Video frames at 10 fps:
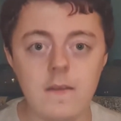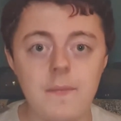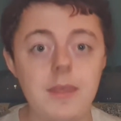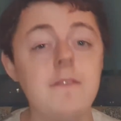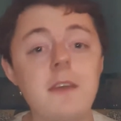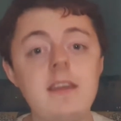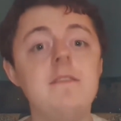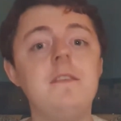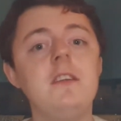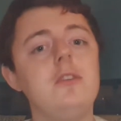If
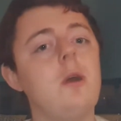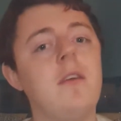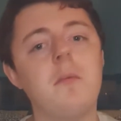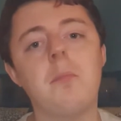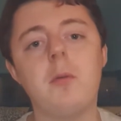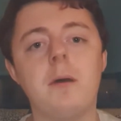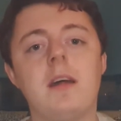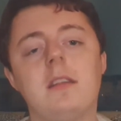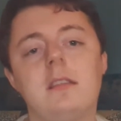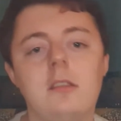anything, you have a pop
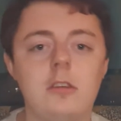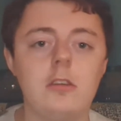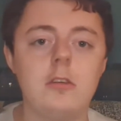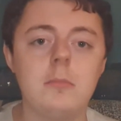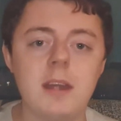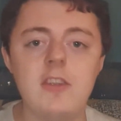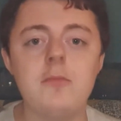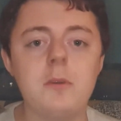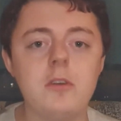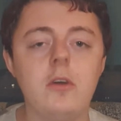at the
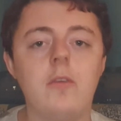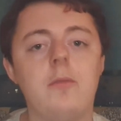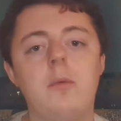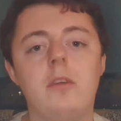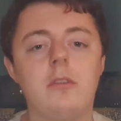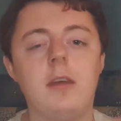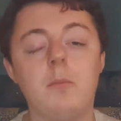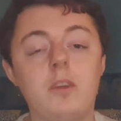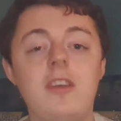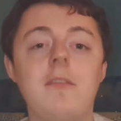management of
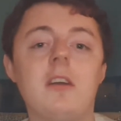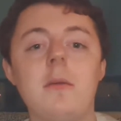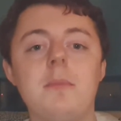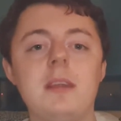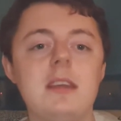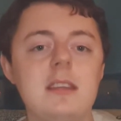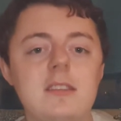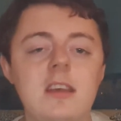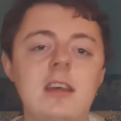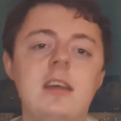whichever company it
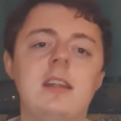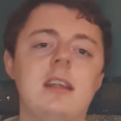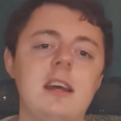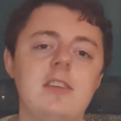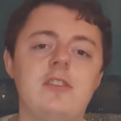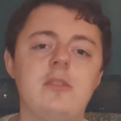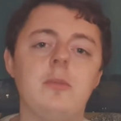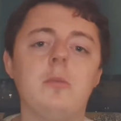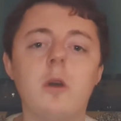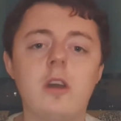is that she
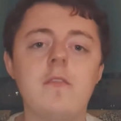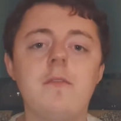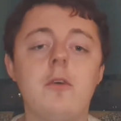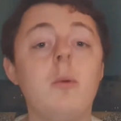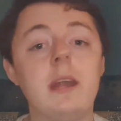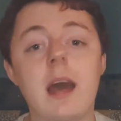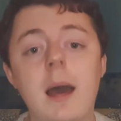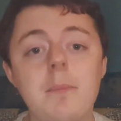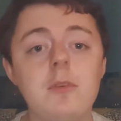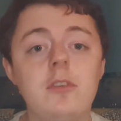was working for when it
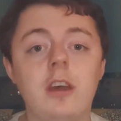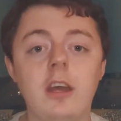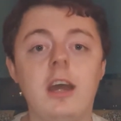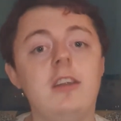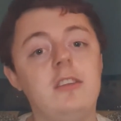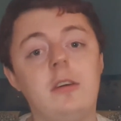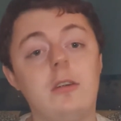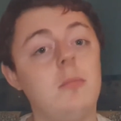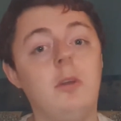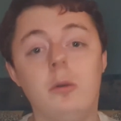happened, and you tell
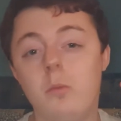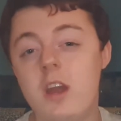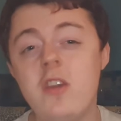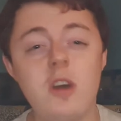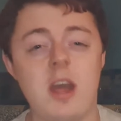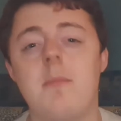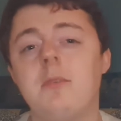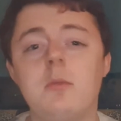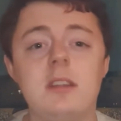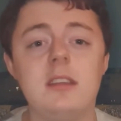them, look, we're not
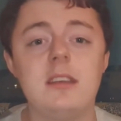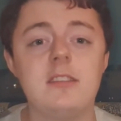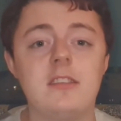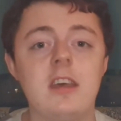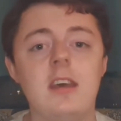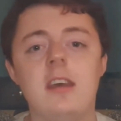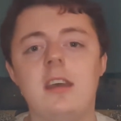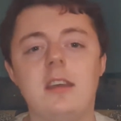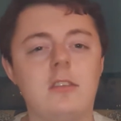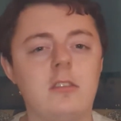happy with this,
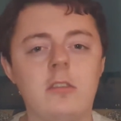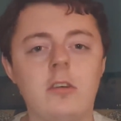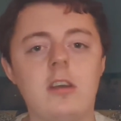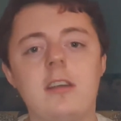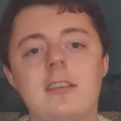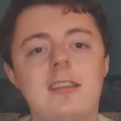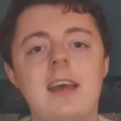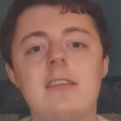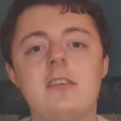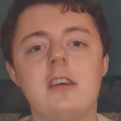it's not going to
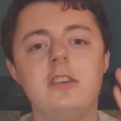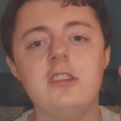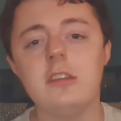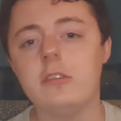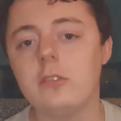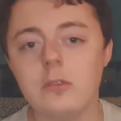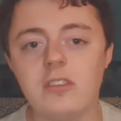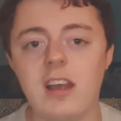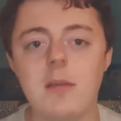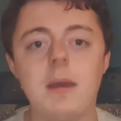stand, you need to do
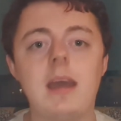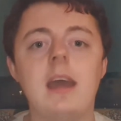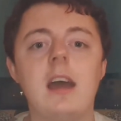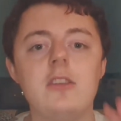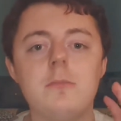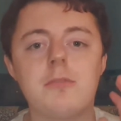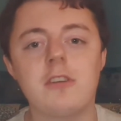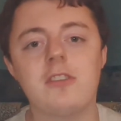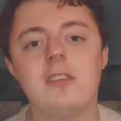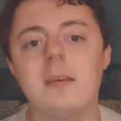something about it, and you
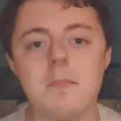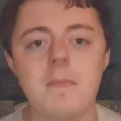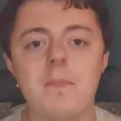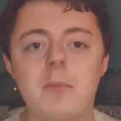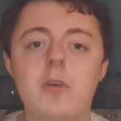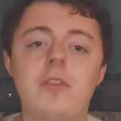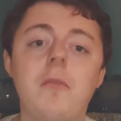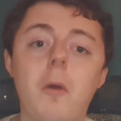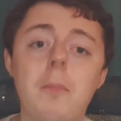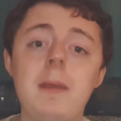pressure them, because they've
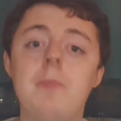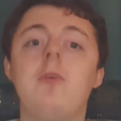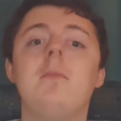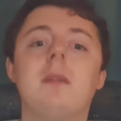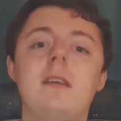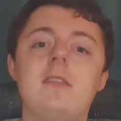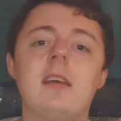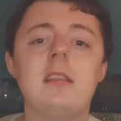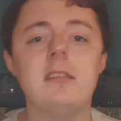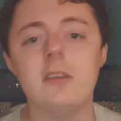got people in place that
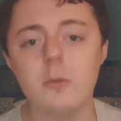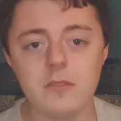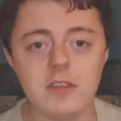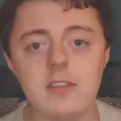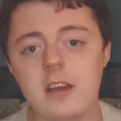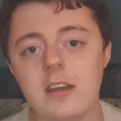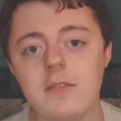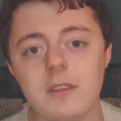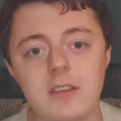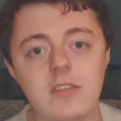can deal with these kind of
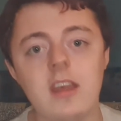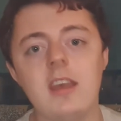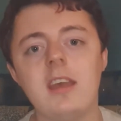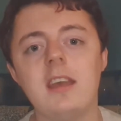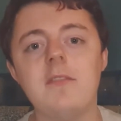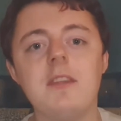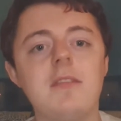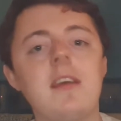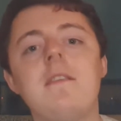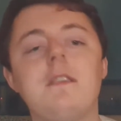things, even if
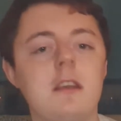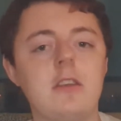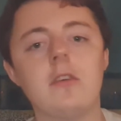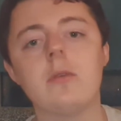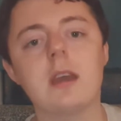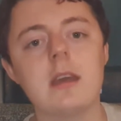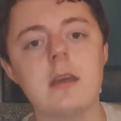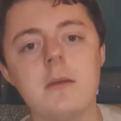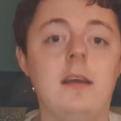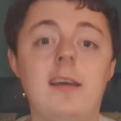they think it's okay.
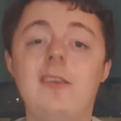And